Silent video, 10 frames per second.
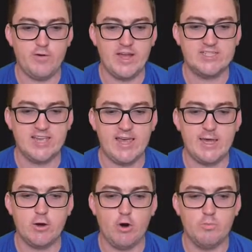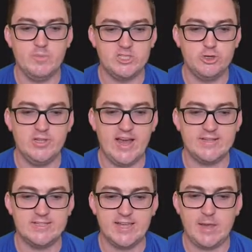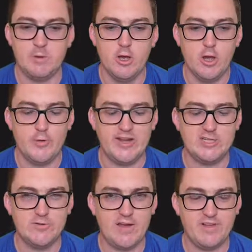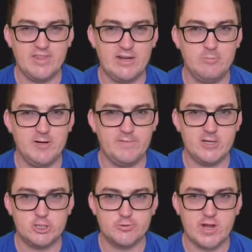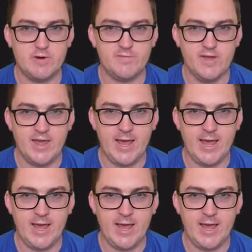We are taking on Midtjylland, a team who we do have a little bit of history with,